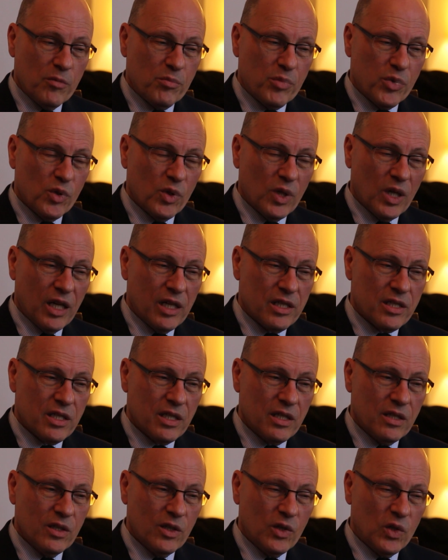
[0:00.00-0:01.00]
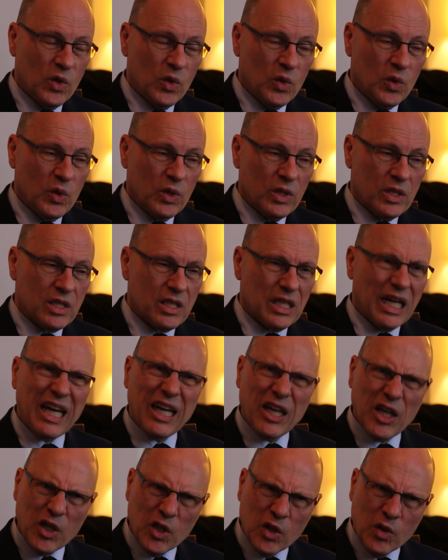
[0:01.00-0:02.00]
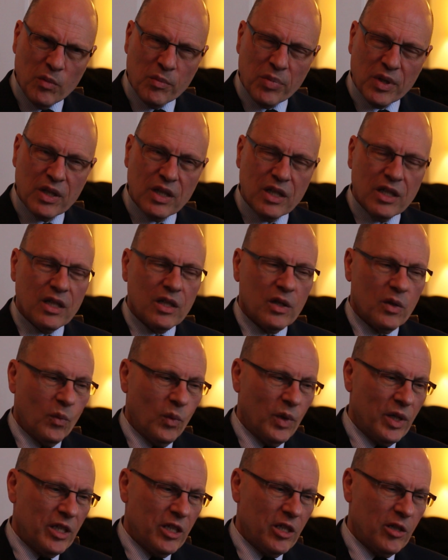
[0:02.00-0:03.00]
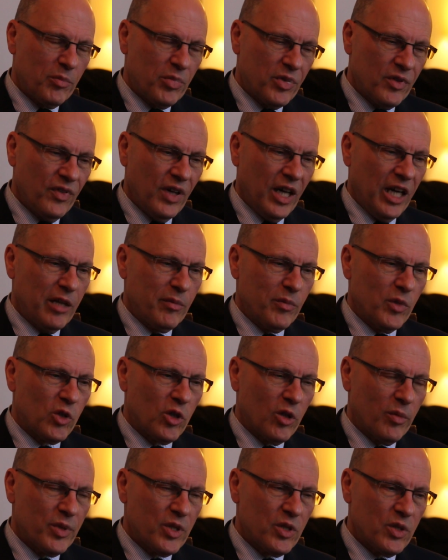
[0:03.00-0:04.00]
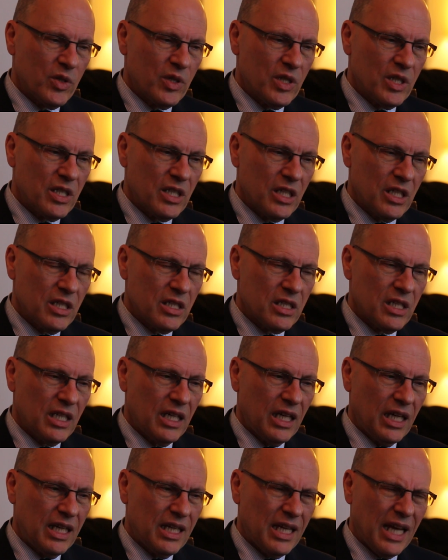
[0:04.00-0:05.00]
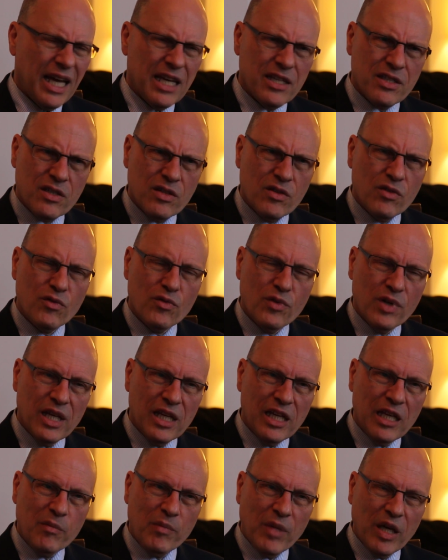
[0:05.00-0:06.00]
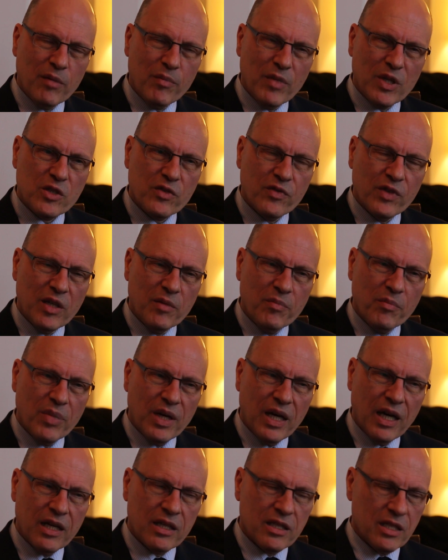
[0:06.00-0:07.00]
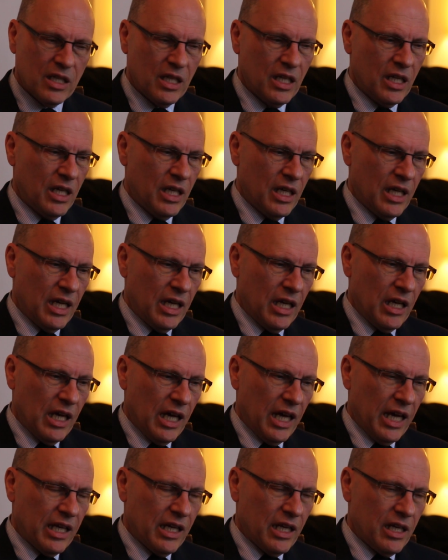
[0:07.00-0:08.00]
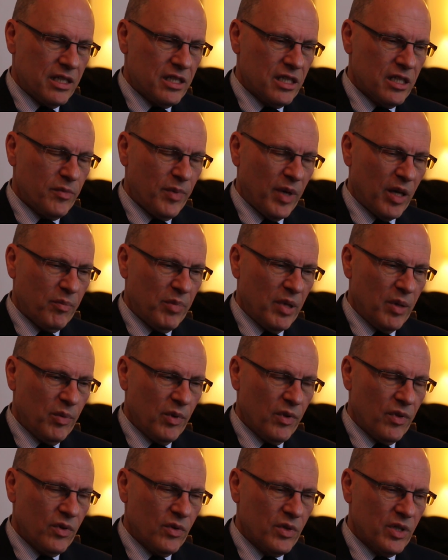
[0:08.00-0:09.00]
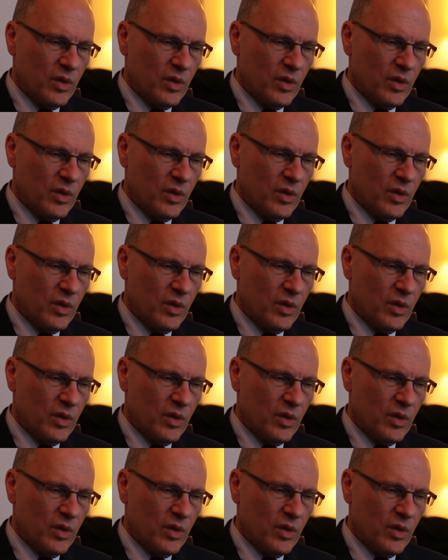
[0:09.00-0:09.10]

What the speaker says: Broadcasting in the courts, I hope, will provide more opportunities. It hasn't really made much of an impact, and I suspect people thought